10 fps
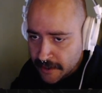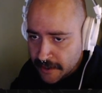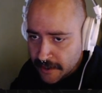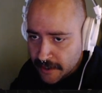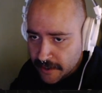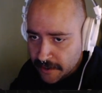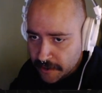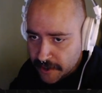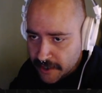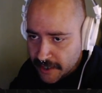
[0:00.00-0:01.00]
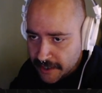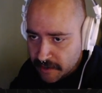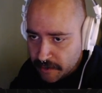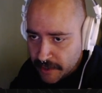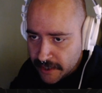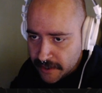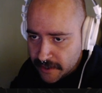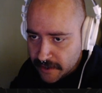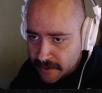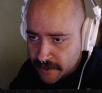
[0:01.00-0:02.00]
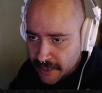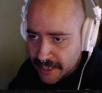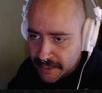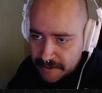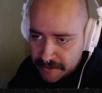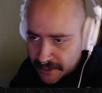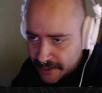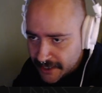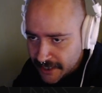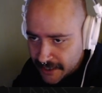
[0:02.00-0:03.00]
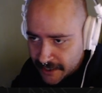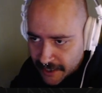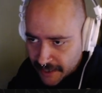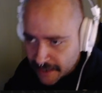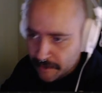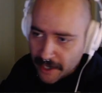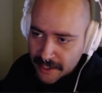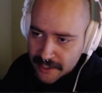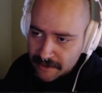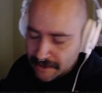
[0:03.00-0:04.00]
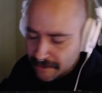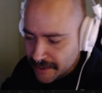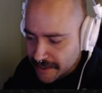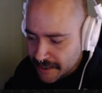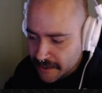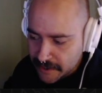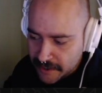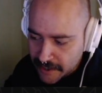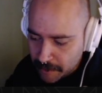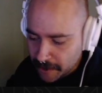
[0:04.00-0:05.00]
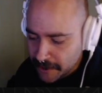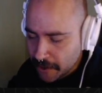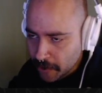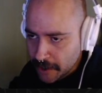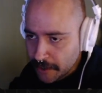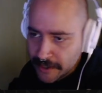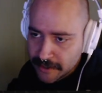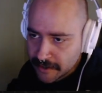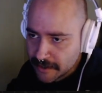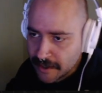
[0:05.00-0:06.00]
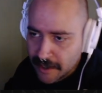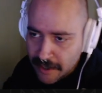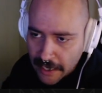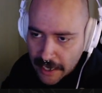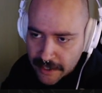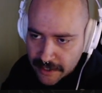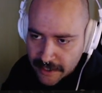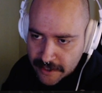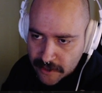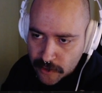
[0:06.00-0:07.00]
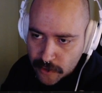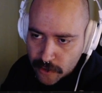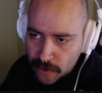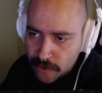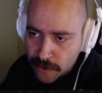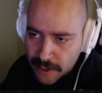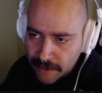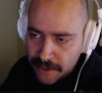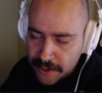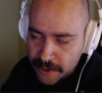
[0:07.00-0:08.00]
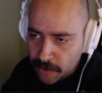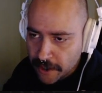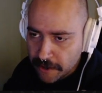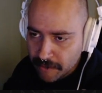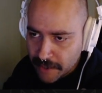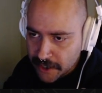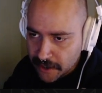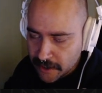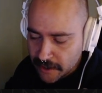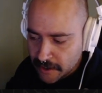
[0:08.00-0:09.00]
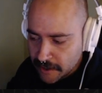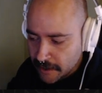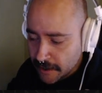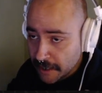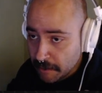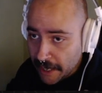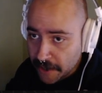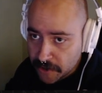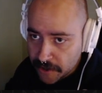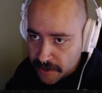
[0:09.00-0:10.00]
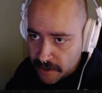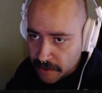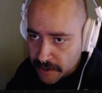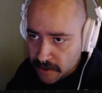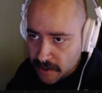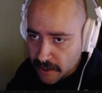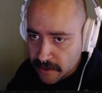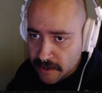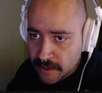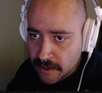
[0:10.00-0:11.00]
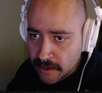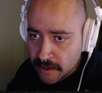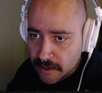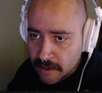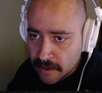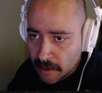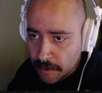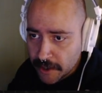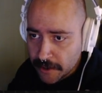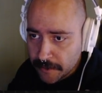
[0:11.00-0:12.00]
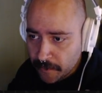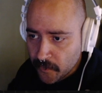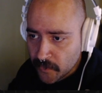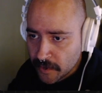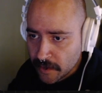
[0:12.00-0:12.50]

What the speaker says: And then we're setting these bins, negative infinity and positive infinity as the upper and lower limits. And then these 2, 7, and 12 meter kind of boundaries that we discussed up here.